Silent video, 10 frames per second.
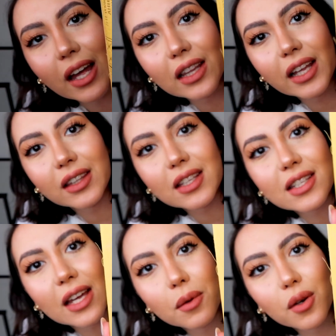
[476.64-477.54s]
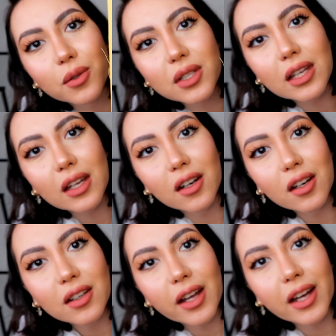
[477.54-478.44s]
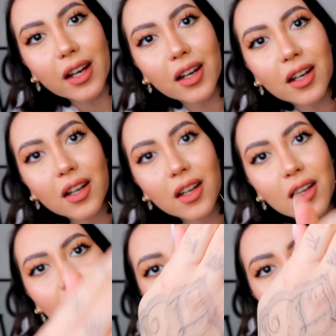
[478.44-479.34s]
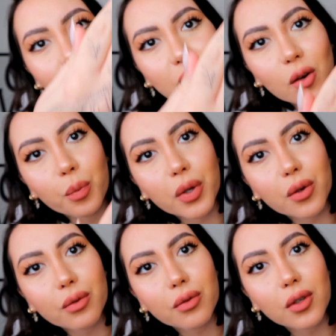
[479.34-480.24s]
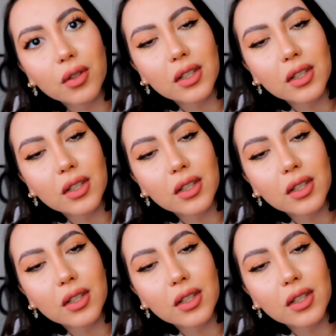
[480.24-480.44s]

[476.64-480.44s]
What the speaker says: And like the same goes here. Like, look how beautiful.